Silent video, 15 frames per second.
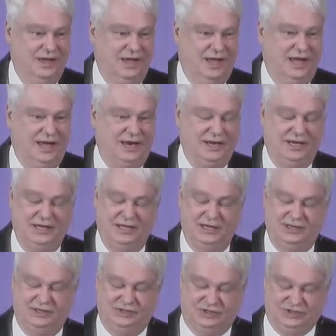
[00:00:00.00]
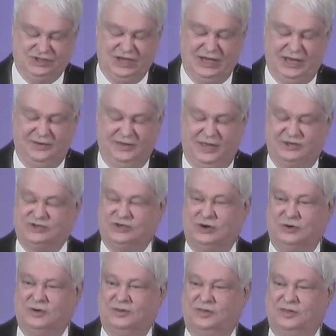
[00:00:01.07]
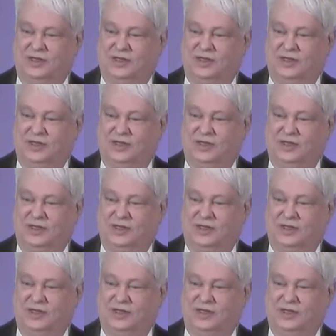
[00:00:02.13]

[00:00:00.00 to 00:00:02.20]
And he said that certain,